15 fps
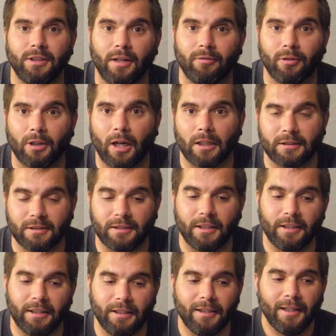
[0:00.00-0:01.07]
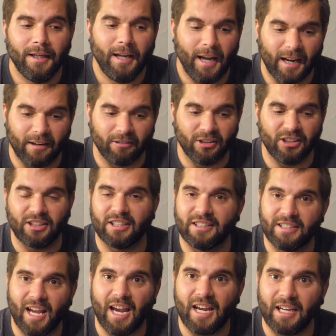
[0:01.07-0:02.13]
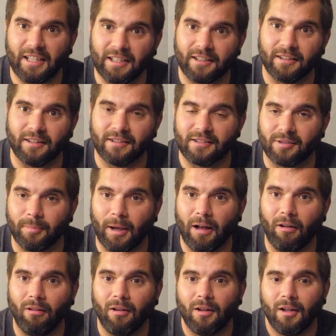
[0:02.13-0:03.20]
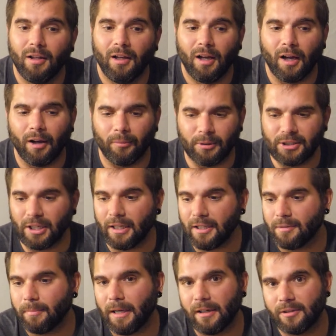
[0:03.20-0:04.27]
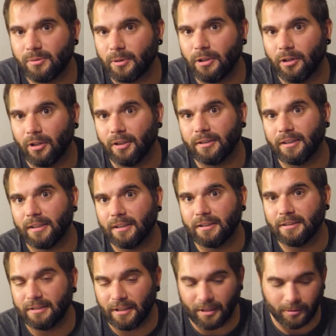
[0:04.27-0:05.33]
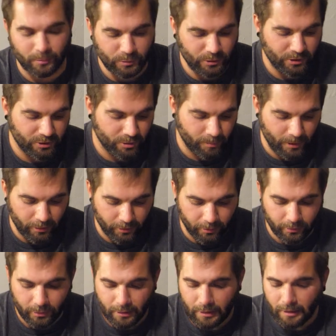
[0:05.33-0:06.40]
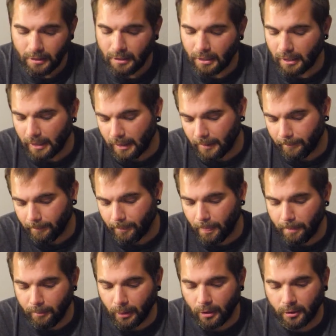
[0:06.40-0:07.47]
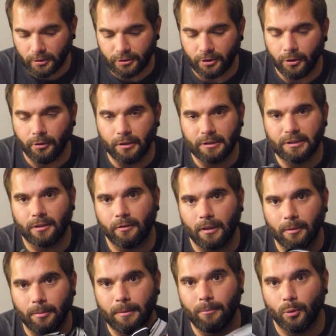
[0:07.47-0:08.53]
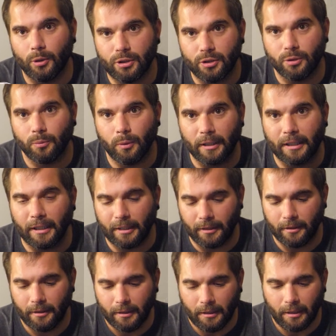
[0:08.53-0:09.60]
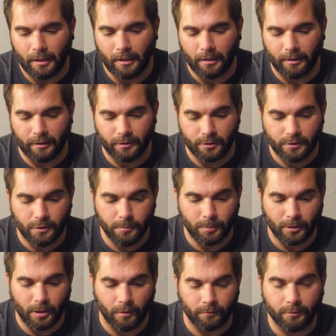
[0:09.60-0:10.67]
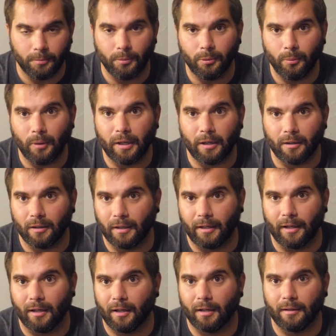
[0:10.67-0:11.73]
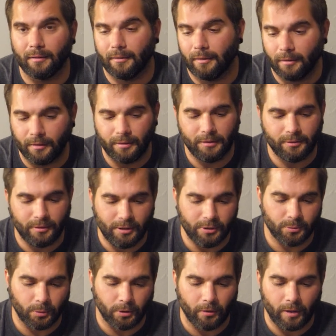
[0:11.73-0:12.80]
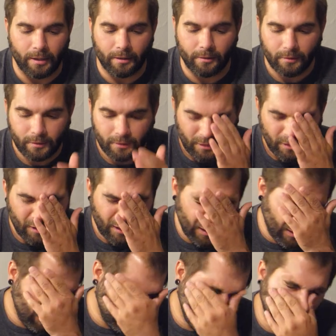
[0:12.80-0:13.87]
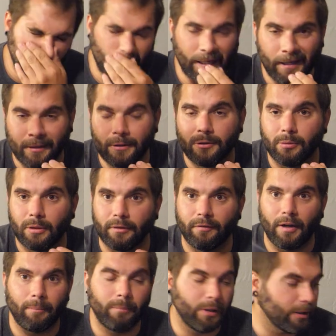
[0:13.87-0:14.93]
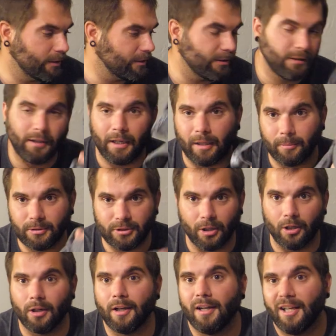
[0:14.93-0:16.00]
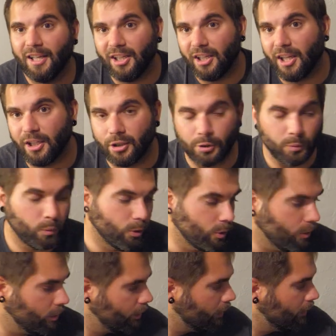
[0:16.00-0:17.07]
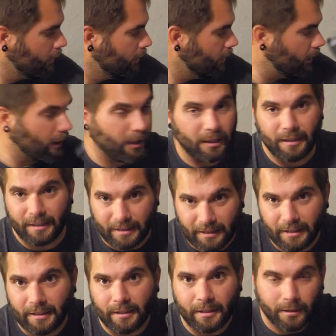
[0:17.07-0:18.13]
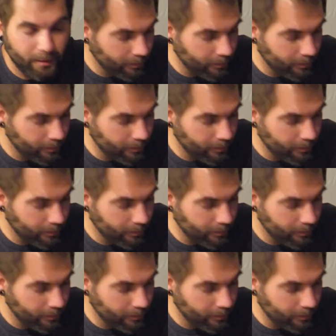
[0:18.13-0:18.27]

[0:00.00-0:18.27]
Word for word: never got stinky and it really contained the smell, uh, which I guess matters when you're hunting because the animals can smell you. Um, but also it's incredibly moisture wicking uh, and they're super comfortable to wear. Like uh, these, these were great. Um, again, 25 bucks, Amazon, Naturwool, uh, get